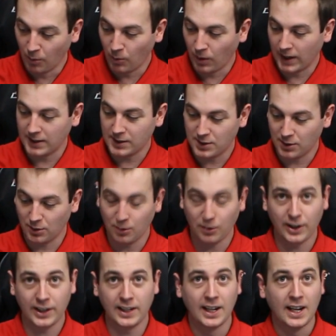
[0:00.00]
white to
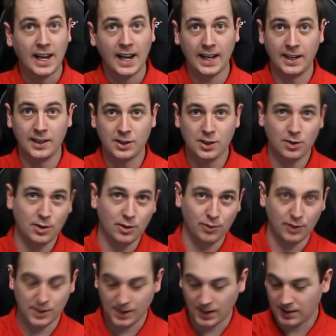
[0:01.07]
green and in two
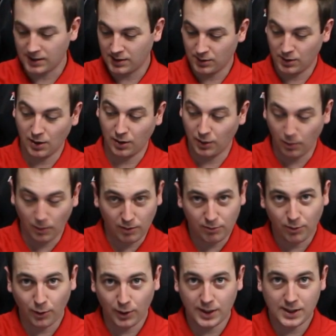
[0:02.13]
different sizes. You've got your
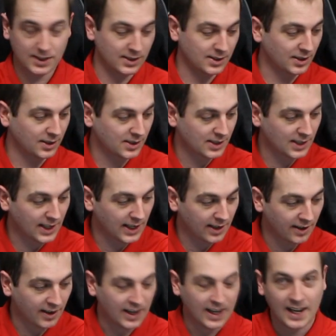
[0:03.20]
140s, as you can see
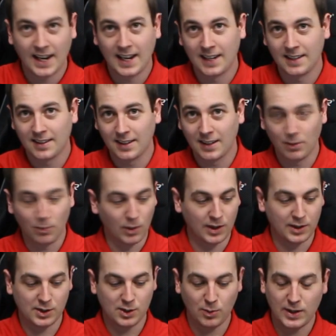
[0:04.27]
here, and the
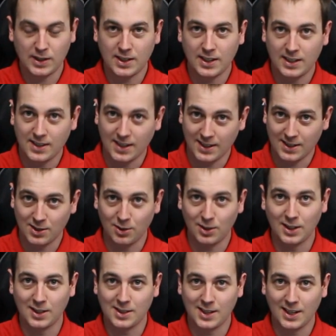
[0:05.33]
120s, as you
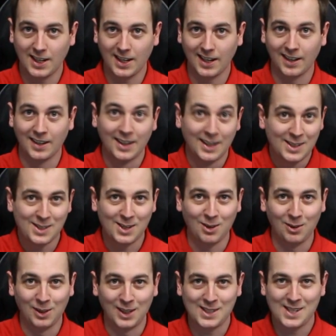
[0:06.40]
can see here.
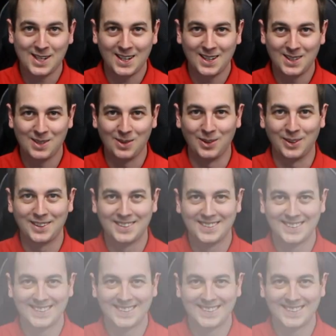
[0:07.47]
So let's get into it.